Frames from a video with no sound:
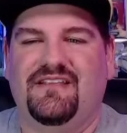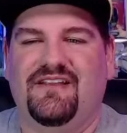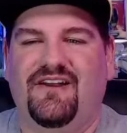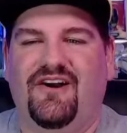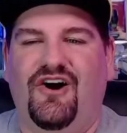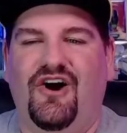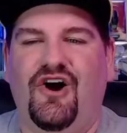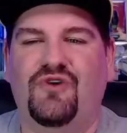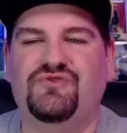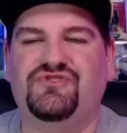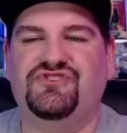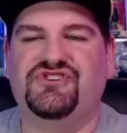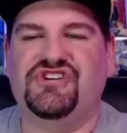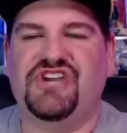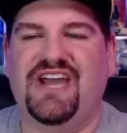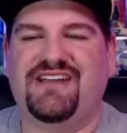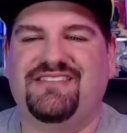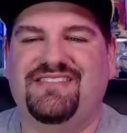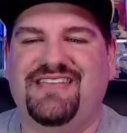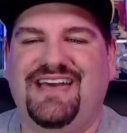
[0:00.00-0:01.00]
Oh,
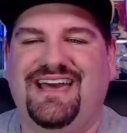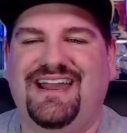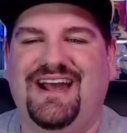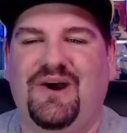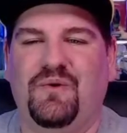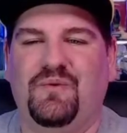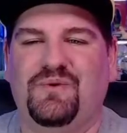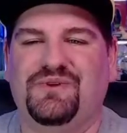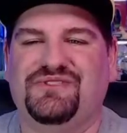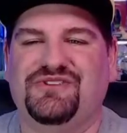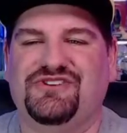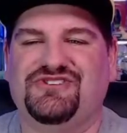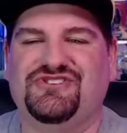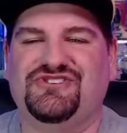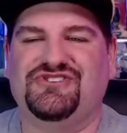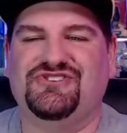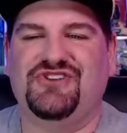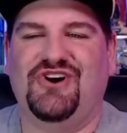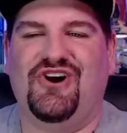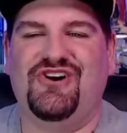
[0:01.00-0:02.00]
check that out with the
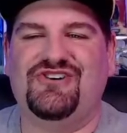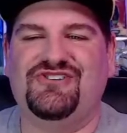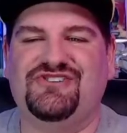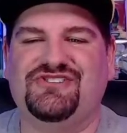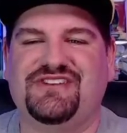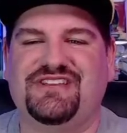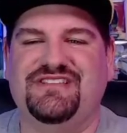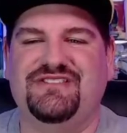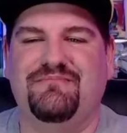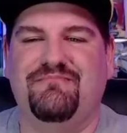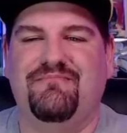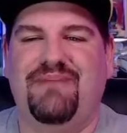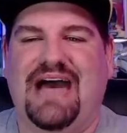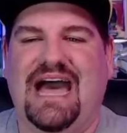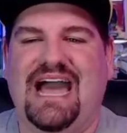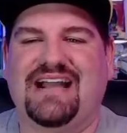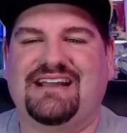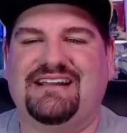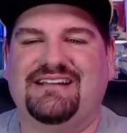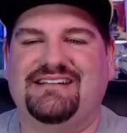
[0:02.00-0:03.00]
stars in the
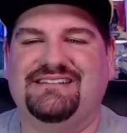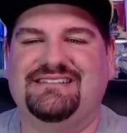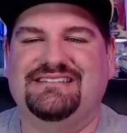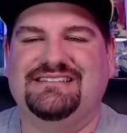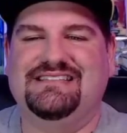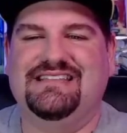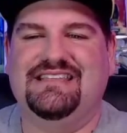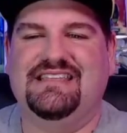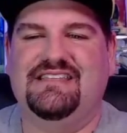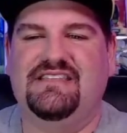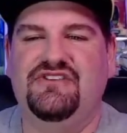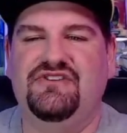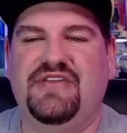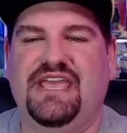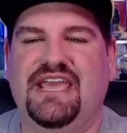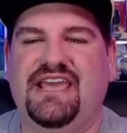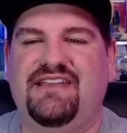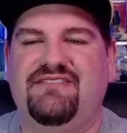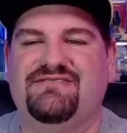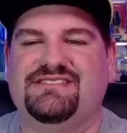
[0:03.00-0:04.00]
back. You
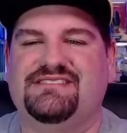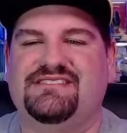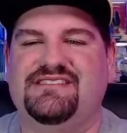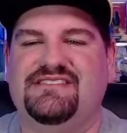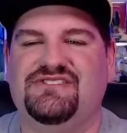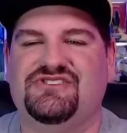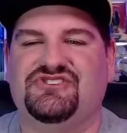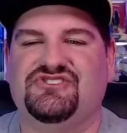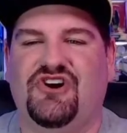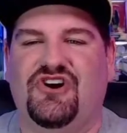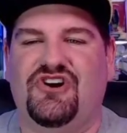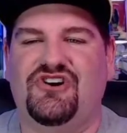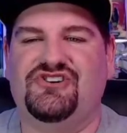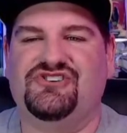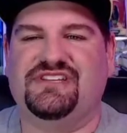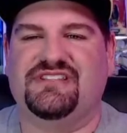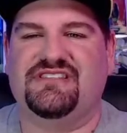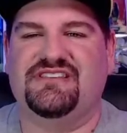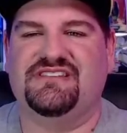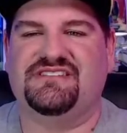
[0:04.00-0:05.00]
can't even see the stars
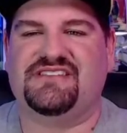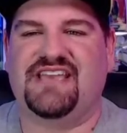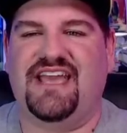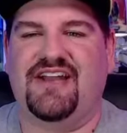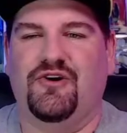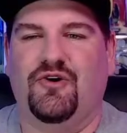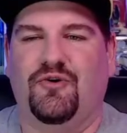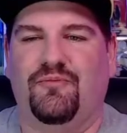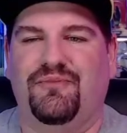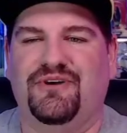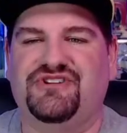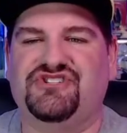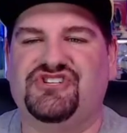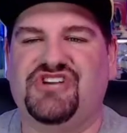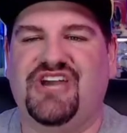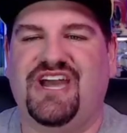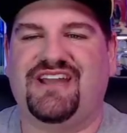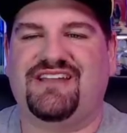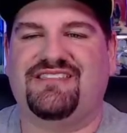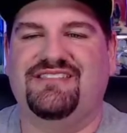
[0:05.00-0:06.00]
at this angle, but
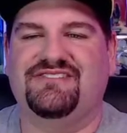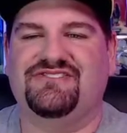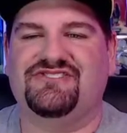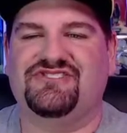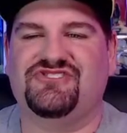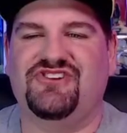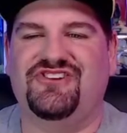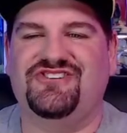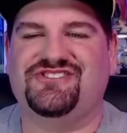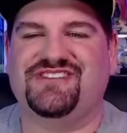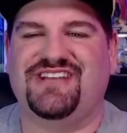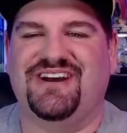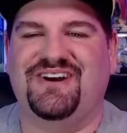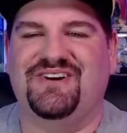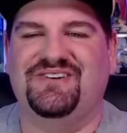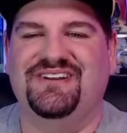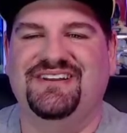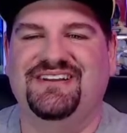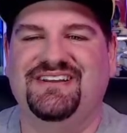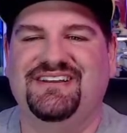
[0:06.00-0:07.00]
check the stars
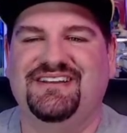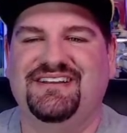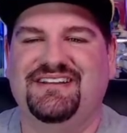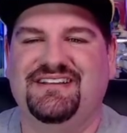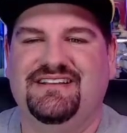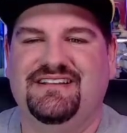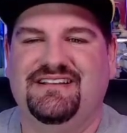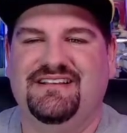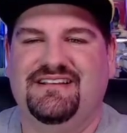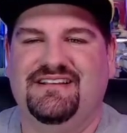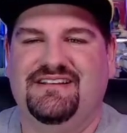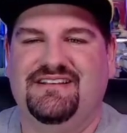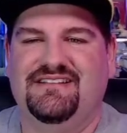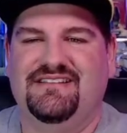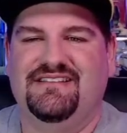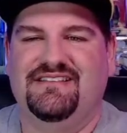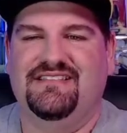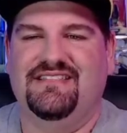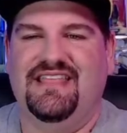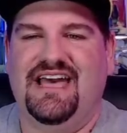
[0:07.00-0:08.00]
out.
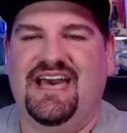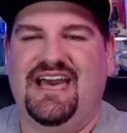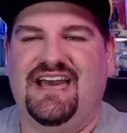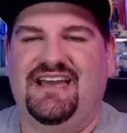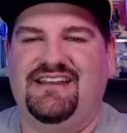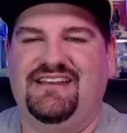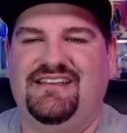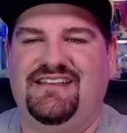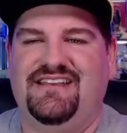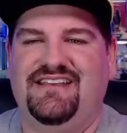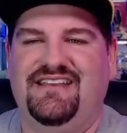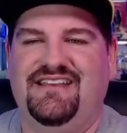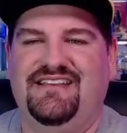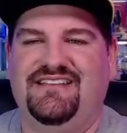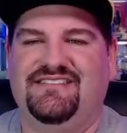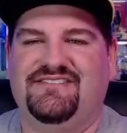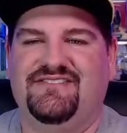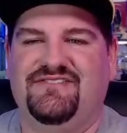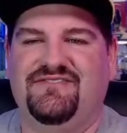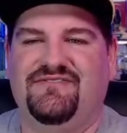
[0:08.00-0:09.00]
That
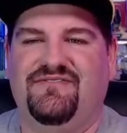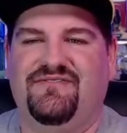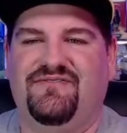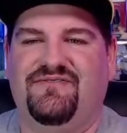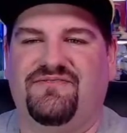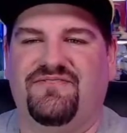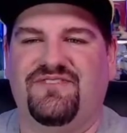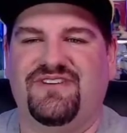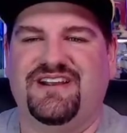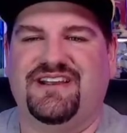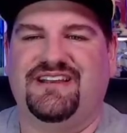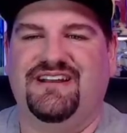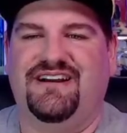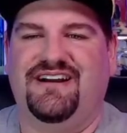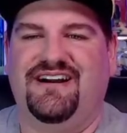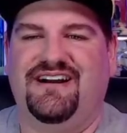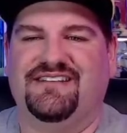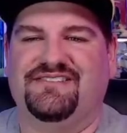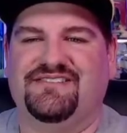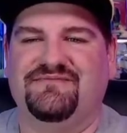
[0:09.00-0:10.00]
is freaking
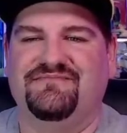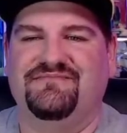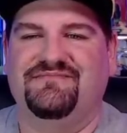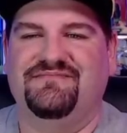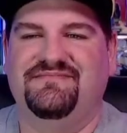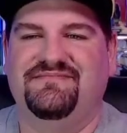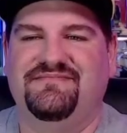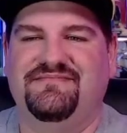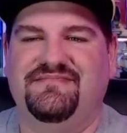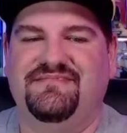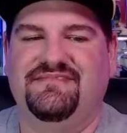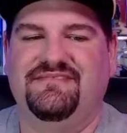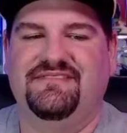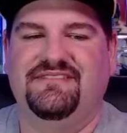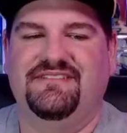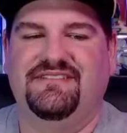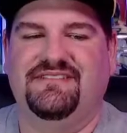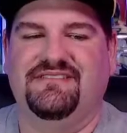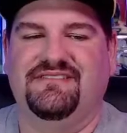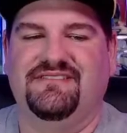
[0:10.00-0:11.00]
awesome.
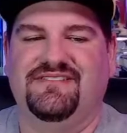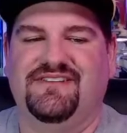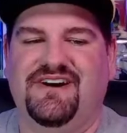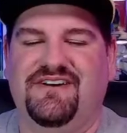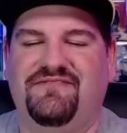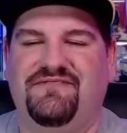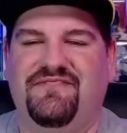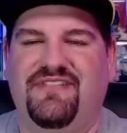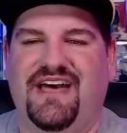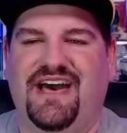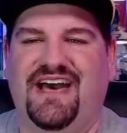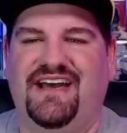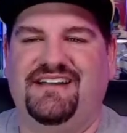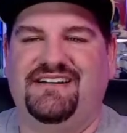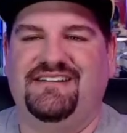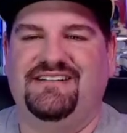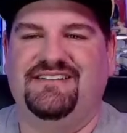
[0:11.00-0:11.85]
Love that.